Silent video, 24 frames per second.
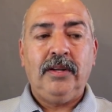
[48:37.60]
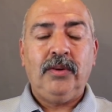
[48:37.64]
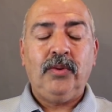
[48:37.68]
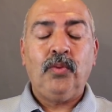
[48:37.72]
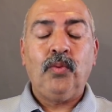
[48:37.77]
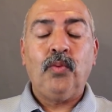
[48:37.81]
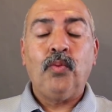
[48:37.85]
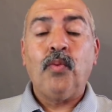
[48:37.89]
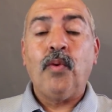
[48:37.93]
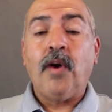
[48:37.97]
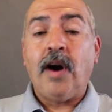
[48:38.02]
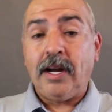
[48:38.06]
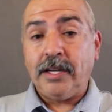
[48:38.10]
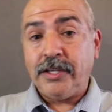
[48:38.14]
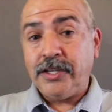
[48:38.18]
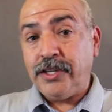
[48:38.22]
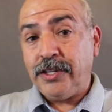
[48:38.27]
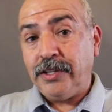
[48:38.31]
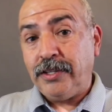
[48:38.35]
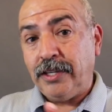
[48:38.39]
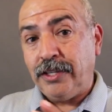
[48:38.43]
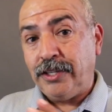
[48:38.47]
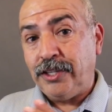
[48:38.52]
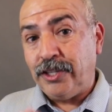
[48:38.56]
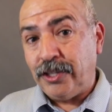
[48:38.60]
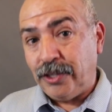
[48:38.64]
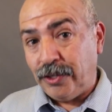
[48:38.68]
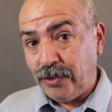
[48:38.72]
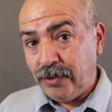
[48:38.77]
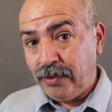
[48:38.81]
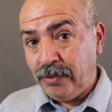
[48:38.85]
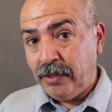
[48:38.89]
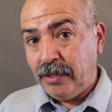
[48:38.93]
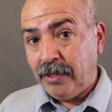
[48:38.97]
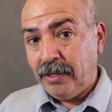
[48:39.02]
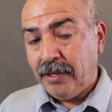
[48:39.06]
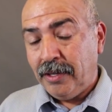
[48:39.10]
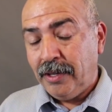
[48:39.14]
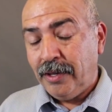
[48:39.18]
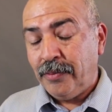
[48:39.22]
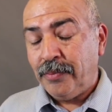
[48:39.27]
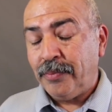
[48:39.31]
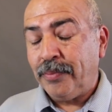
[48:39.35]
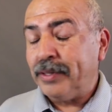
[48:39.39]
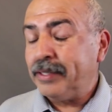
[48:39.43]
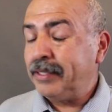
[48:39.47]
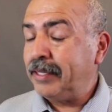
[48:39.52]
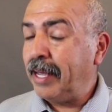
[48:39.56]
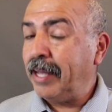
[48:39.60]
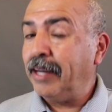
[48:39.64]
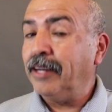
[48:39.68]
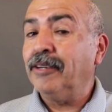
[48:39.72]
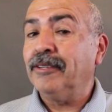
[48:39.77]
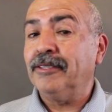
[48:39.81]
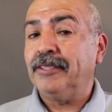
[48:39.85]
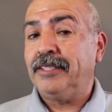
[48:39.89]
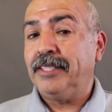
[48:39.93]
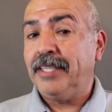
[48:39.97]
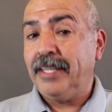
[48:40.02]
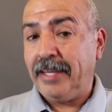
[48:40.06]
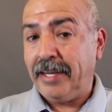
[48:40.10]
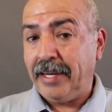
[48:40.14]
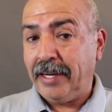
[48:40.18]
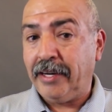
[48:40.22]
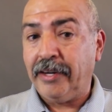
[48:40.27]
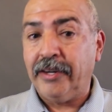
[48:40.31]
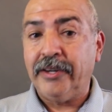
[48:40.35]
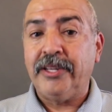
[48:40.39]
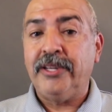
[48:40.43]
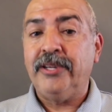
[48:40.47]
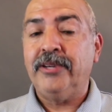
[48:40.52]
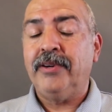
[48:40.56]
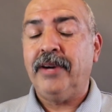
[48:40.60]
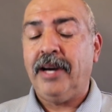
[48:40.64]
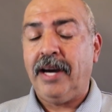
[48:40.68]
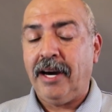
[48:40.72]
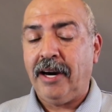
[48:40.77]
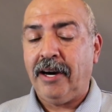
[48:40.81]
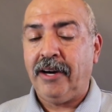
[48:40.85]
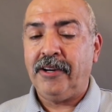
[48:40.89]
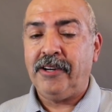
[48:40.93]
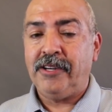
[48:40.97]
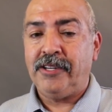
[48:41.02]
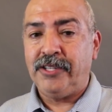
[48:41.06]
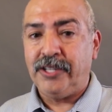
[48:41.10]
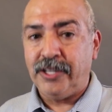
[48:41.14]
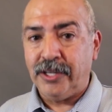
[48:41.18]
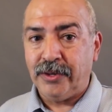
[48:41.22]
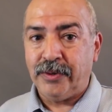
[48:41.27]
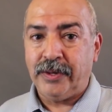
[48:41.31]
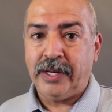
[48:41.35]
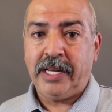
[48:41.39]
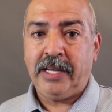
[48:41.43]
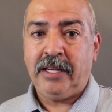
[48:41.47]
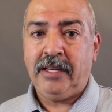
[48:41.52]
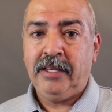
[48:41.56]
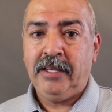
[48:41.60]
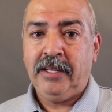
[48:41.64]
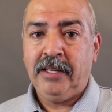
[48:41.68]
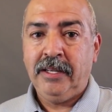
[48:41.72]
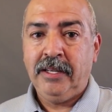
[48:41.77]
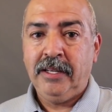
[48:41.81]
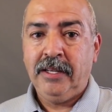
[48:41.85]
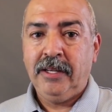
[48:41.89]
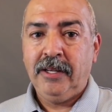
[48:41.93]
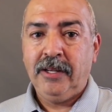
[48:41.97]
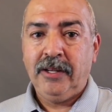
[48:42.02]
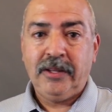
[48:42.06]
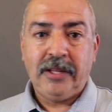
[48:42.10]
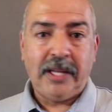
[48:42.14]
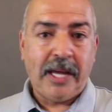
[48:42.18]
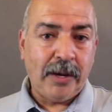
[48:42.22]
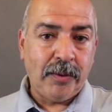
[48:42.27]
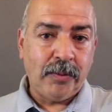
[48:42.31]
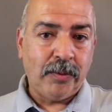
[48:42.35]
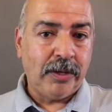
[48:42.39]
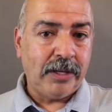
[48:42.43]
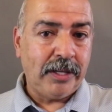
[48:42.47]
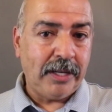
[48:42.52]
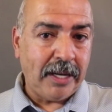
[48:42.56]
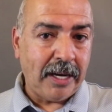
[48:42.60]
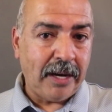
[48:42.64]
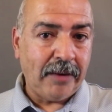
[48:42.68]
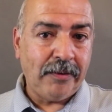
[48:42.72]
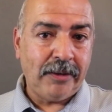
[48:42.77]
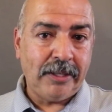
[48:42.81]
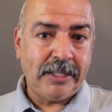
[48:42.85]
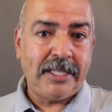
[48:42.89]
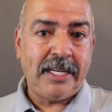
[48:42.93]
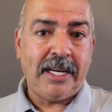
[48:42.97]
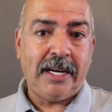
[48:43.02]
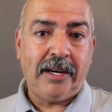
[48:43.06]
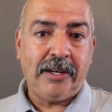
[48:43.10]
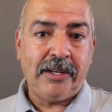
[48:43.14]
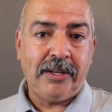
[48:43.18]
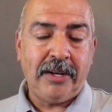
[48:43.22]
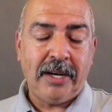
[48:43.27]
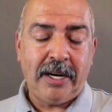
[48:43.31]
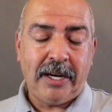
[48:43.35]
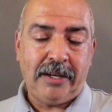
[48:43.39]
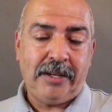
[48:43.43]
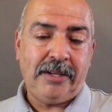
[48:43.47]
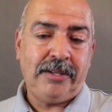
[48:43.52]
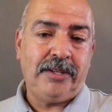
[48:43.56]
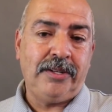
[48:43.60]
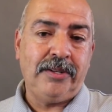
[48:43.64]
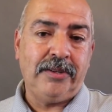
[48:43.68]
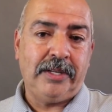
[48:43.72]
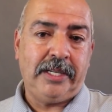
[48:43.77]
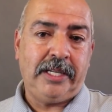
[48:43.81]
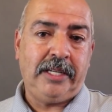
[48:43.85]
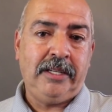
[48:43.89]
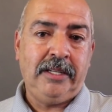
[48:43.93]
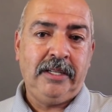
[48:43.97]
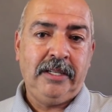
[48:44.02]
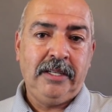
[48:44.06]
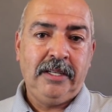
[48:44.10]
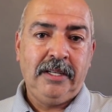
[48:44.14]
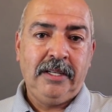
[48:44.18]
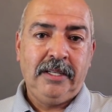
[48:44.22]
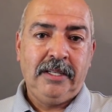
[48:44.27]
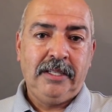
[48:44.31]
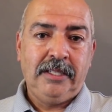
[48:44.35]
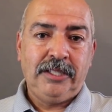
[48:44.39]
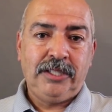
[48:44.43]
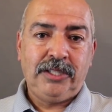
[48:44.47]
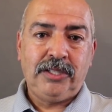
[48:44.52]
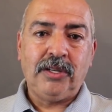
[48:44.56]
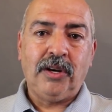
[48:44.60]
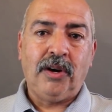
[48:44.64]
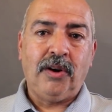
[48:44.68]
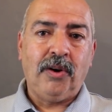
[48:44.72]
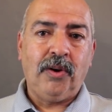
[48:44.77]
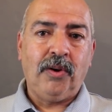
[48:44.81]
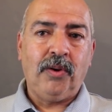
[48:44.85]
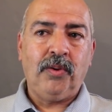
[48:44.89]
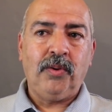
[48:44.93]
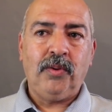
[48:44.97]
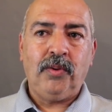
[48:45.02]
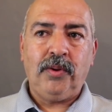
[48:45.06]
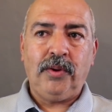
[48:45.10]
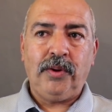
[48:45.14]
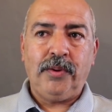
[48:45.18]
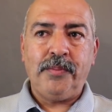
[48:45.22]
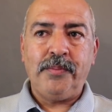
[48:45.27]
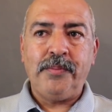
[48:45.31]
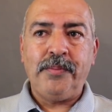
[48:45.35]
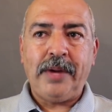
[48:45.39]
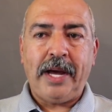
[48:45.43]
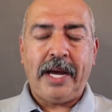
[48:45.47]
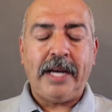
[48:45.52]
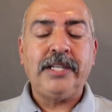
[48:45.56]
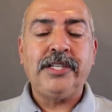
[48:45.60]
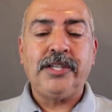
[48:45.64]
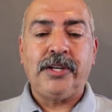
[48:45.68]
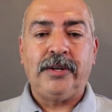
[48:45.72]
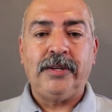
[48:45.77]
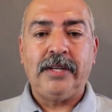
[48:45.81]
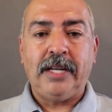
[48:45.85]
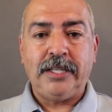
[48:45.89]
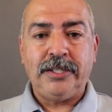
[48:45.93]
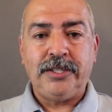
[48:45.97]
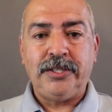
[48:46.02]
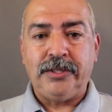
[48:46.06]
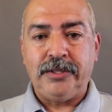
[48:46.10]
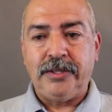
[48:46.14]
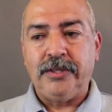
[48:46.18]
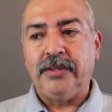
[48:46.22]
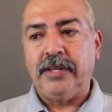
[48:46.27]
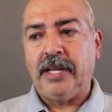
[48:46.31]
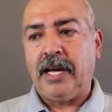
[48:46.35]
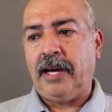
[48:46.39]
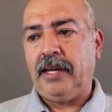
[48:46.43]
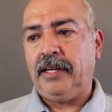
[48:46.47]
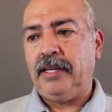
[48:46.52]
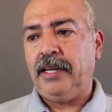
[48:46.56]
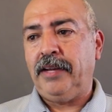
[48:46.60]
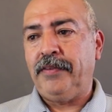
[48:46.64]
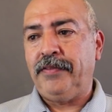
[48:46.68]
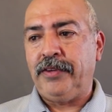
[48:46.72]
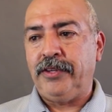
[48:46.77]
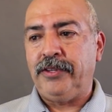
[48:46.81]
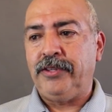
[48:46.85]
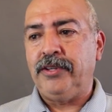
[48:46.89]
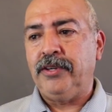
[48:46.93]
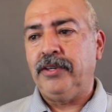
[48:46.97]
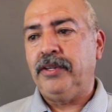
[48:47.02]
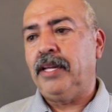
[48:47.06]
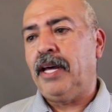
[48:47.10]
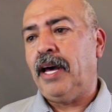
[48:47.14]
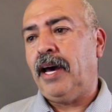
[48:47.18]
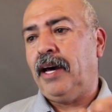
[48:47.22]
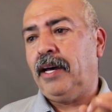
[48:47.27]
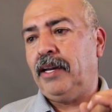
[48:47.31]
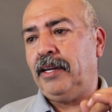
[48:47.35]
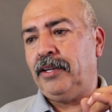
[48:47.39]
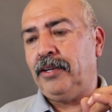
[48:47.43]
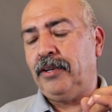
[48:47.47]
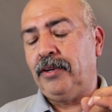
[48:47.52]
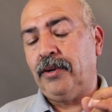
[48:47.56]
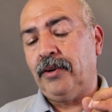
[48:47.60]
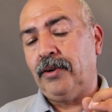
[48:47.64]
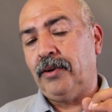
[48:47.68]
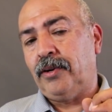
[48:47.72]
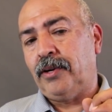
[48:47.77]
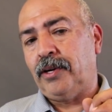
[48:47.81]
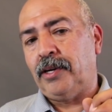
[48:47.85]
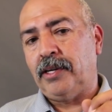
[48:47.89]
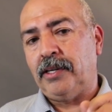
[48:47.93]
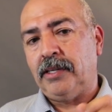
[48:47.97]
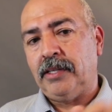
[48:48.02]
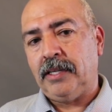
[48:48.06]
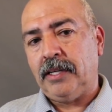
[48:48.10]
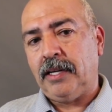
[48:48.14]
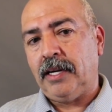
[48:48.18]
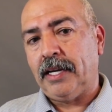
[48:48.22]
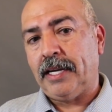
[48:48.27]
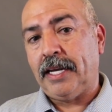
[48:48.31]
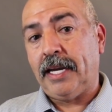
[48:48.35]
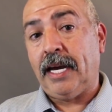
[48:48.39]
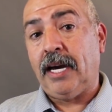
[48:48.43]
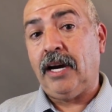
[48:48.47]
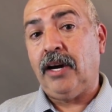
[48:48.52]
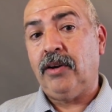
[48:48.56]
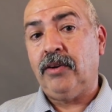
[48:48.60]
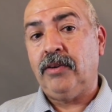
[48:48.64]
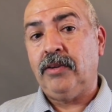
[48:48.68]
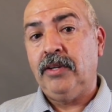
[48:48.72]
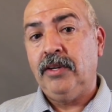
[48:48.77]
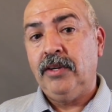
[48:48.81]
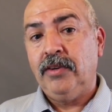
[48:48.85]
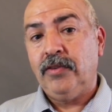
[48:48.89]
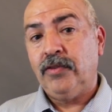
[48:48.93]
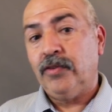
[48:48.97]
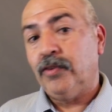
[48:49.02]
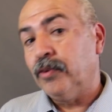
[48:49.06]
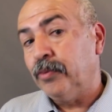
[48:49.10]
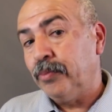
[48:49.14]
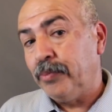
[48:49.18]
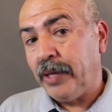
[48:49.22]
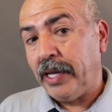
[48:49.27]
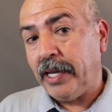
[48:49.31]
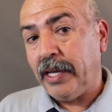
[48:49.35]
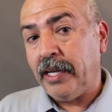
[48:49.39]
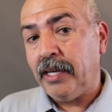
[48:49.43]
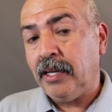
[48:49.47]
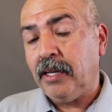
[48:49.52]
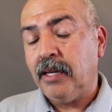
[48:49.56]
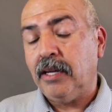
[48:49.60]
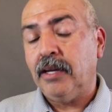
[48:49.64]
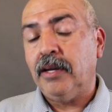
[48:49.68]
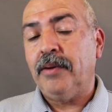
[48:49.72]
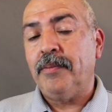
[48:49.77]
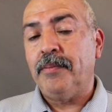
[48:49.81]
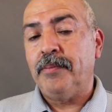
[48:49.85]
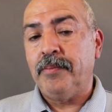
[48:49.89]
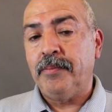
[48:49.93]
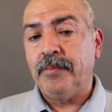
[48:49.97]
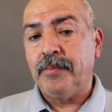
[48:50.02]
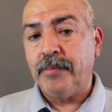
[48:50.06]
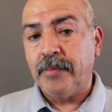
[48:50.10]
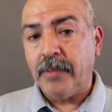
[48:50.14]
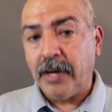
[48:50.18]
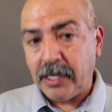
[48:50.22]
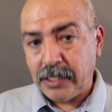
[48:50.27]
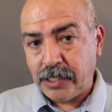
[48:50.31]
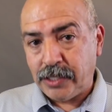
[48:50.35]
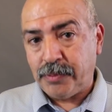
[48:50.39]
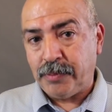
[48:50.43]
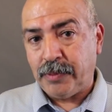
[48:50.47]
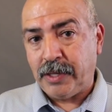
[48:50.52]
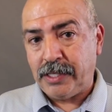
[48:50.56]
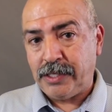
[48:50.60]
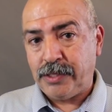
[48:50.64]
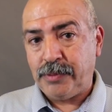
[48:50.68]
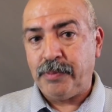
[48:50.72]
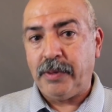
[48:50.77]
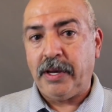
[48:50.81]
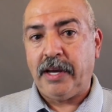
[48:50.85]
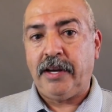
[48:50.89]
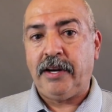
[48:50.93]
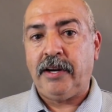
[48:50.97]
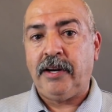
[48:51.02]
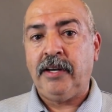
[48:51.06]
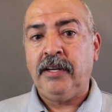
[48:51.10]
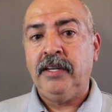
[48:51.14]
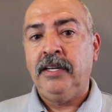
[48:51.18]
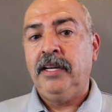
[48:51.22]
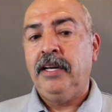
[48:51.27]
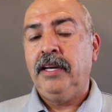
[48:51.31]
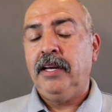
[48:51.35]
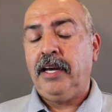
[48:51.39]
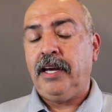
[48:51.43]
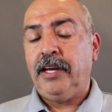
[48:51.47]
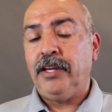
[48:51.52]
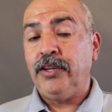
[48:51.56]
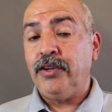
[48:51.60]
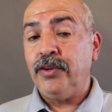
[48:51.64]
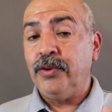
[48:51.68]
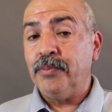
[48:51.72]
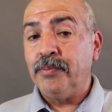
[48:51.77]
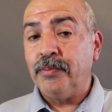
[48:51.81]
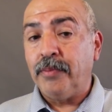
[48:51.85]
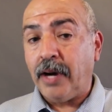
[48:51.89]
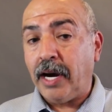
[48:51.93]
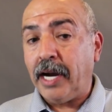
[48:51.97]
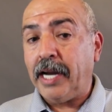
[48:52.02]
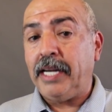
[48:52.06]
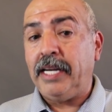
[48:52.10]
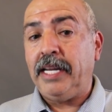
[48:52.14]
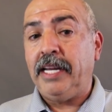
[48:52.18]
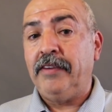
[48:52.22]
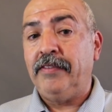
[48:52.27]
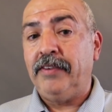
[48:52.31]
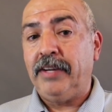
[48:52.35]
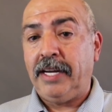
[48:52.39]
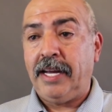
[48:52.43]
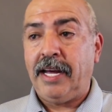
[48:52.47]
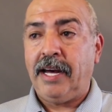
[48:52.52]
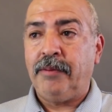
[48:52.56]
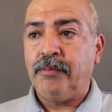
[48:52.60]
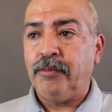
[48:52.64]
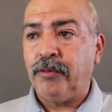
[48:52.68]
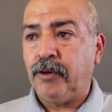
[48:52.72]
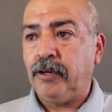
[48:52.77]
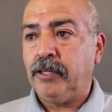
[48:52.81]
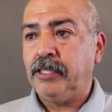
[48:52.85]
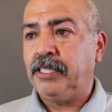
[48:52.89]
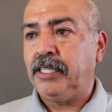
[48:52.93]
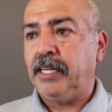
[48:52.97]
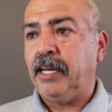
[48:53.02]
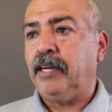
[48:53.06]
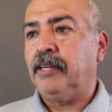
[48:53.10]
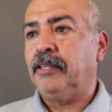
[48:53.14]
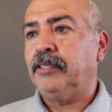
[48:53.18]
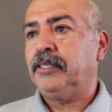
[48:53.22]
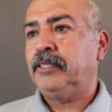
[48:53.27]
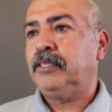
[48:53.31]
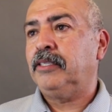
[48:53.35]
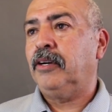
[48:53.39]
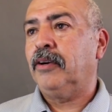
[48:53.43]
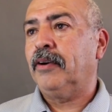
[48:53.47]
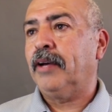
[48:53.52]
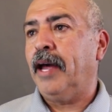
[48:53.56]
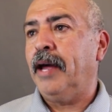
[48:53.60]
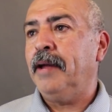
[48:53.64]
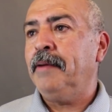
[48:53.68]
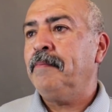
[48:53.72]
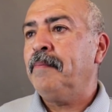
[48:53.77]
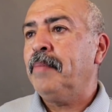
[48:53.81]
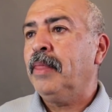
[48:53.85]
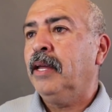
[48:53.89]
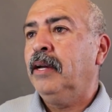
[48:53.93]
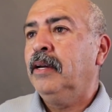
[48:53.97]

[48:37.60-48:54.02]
wants you to do, but they don't tell you how to do it. They will never tell you how to do it. So make sure that you do that. If you do that, your account will be much better, and you might even have more sales. Okay.